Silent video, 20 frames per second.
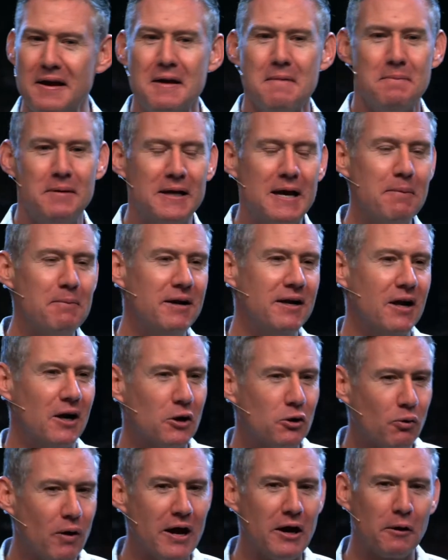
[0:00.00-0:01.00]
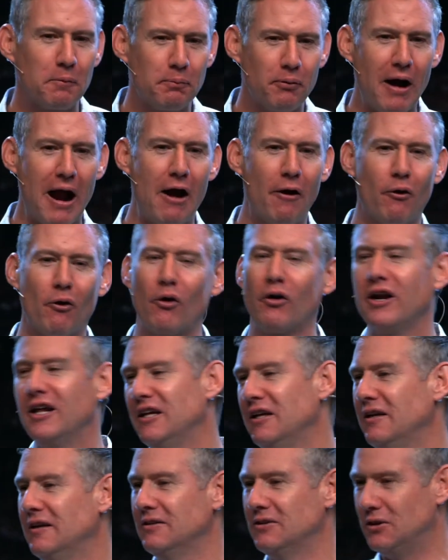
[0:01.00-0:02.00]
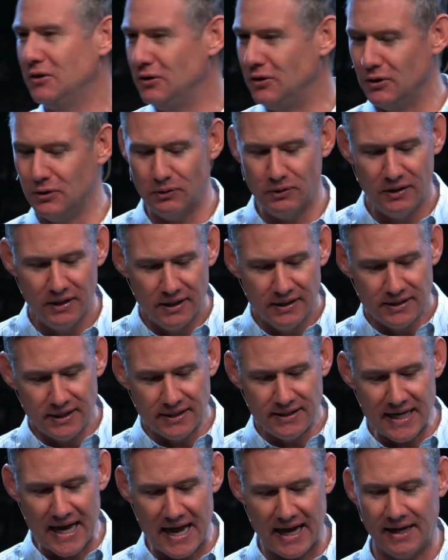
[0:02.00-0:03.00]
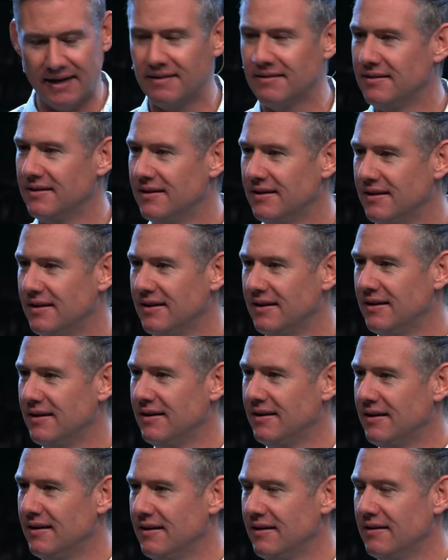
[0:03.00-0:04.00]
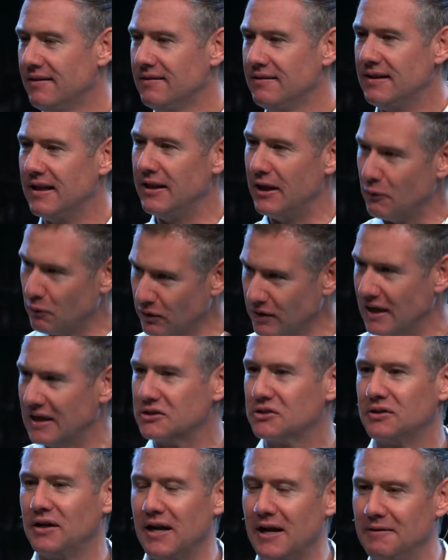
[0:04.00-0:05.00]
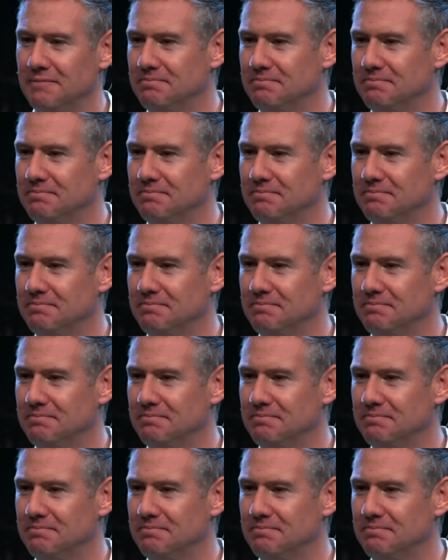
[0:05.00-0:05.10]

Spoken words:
becoming a greater priority to you today than they were yesterday?